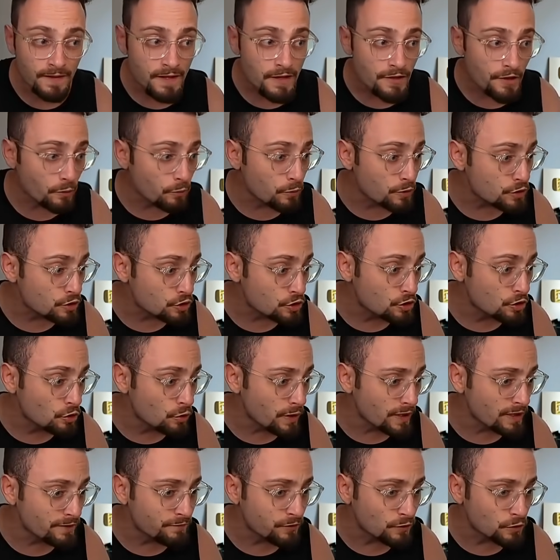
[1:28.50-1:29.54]
There was
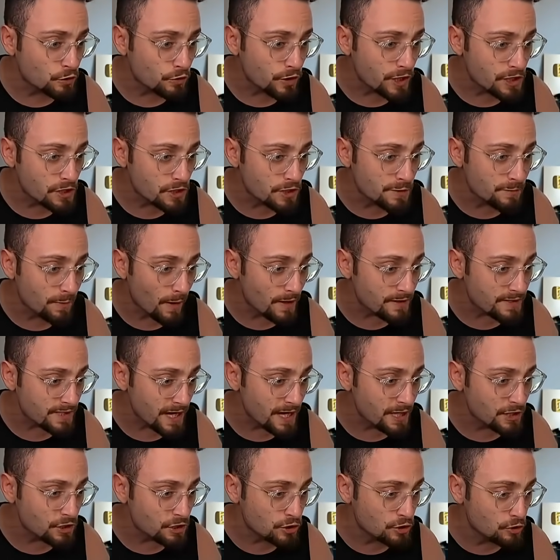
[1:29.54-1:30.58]
2 infiltration spots,
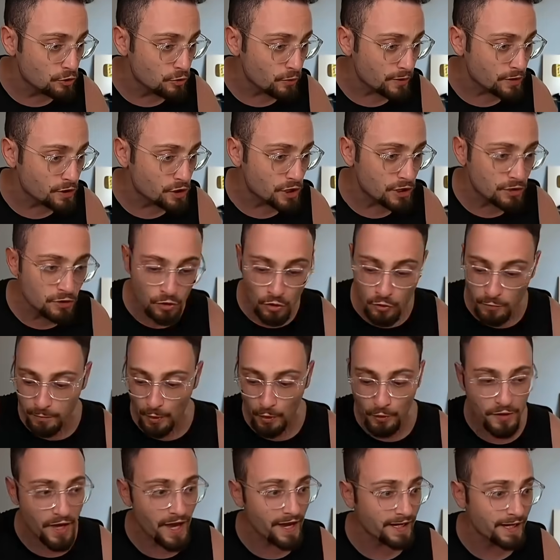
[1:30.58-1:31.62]
h2, g2,
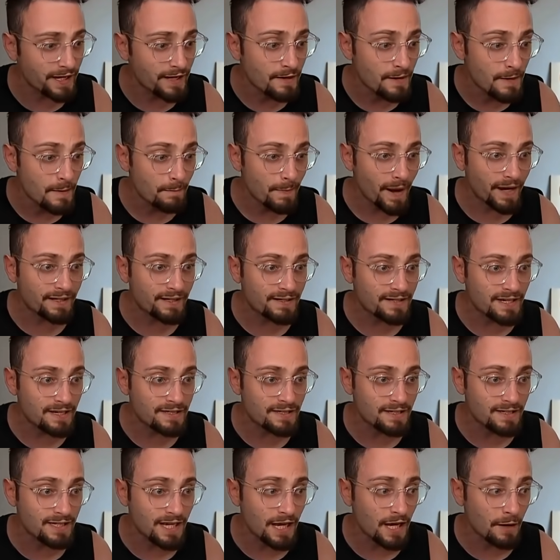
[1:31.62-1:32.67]
both hanging. Magnus
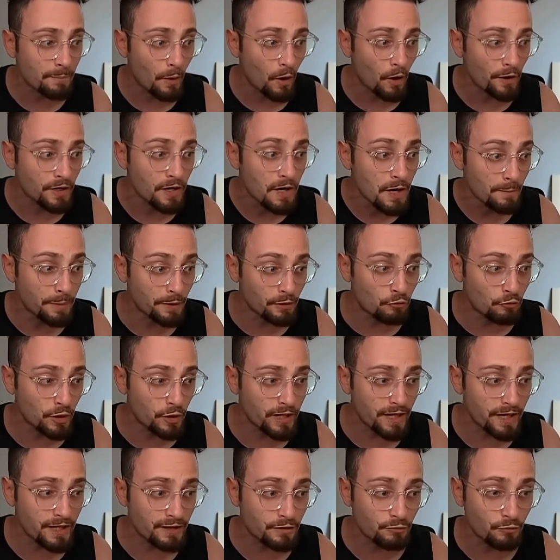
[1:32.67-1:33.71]
has to take a pawn, but rook
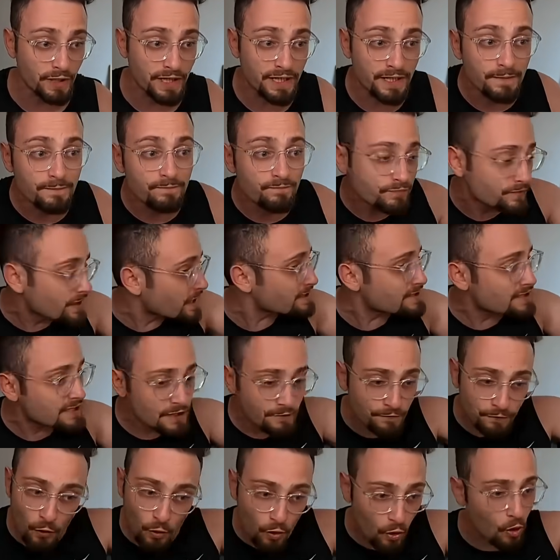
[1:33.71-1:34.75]
a3, knight
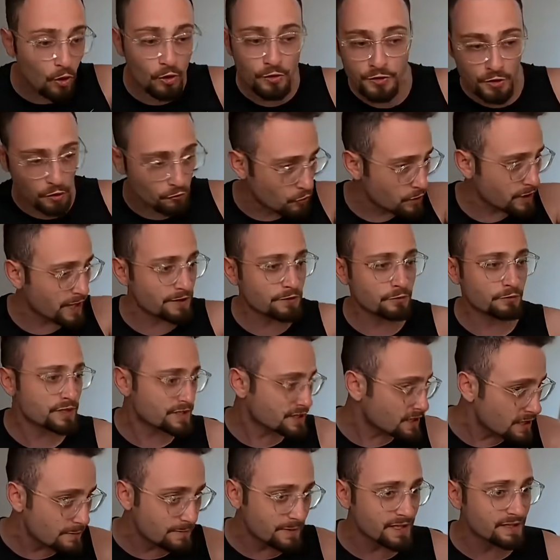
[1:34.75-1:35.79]
c4 also. Rook a3 is
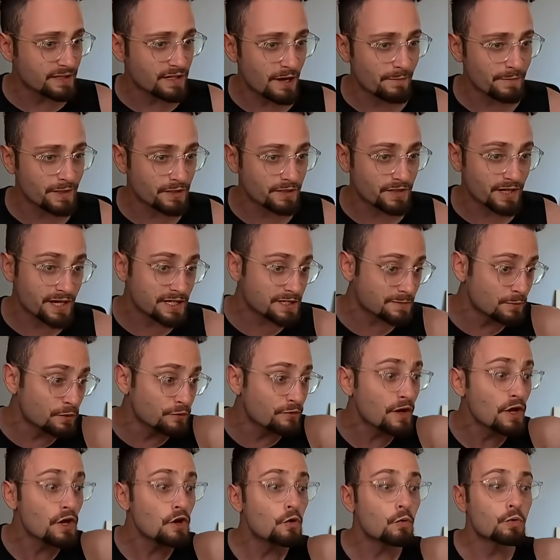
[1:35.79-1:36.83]
going to be incoming on the next
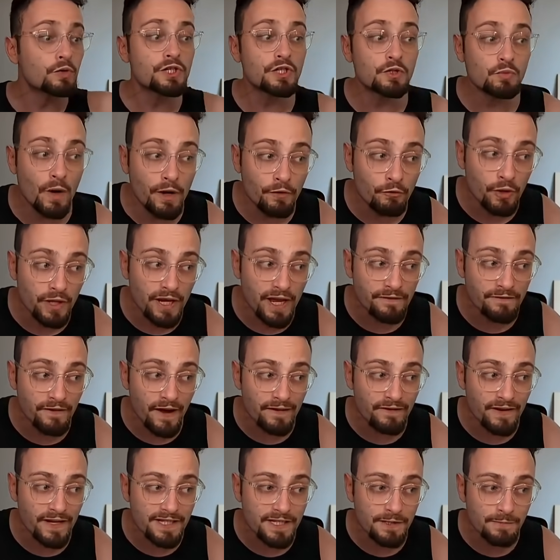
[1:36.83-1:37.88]
move, which is why rook
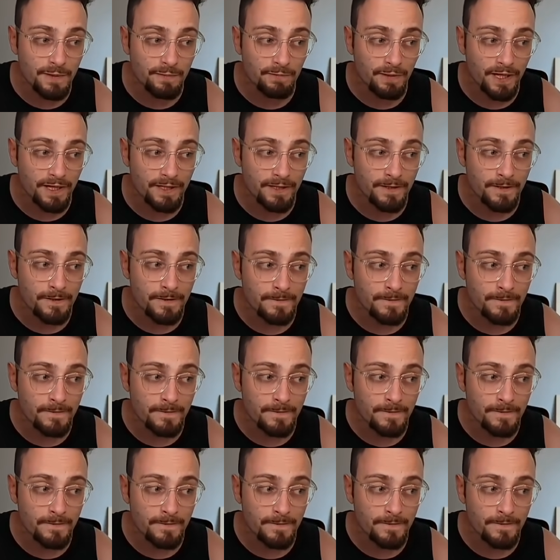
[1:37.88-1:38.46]
a5 has to be played.